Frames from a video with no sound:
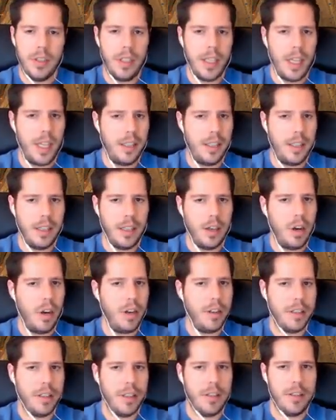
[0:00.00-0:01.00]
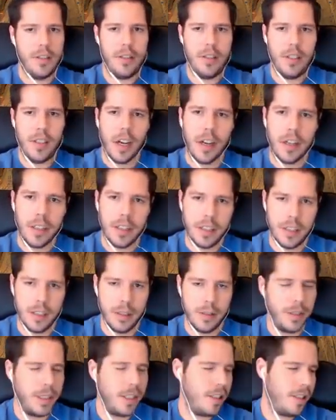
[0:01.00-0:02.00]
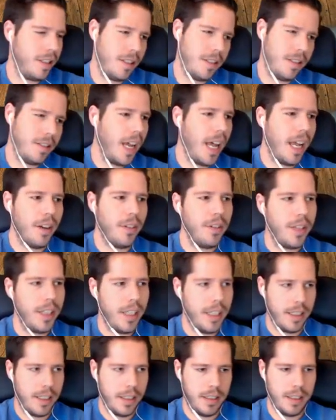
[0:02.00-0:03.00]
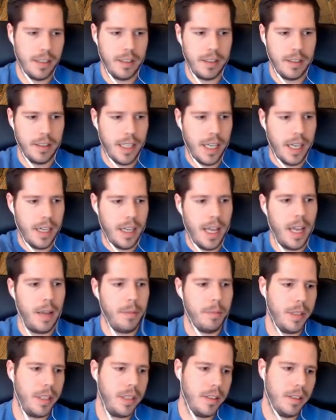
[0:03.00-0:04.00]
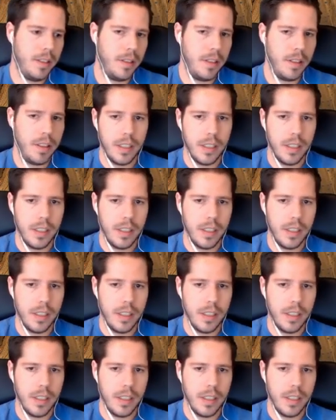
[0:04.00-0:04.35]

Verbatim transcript: that the cards get stuck, which I don't think that happens.